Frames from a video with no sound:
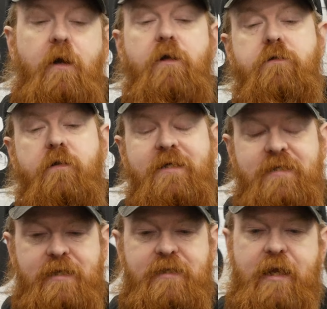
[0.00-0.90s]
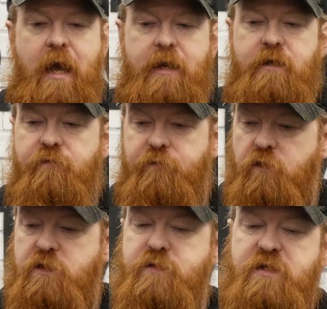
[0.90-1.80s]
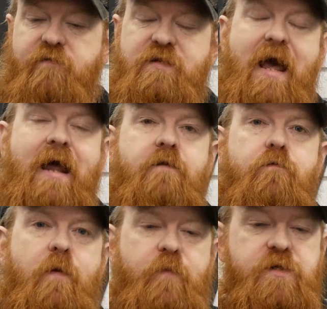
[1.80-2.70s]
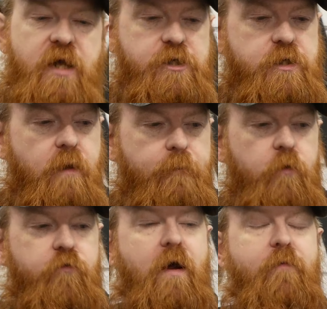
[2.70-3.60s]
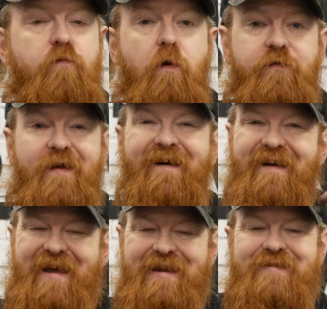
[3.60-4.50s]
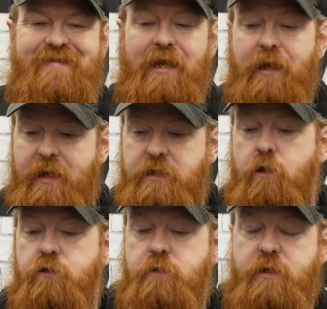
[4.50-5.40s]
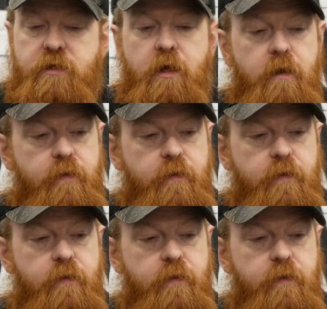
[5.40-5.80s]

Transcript: So this is the kind of customer service and reputation that Bolster Armouries want to instill in its customers,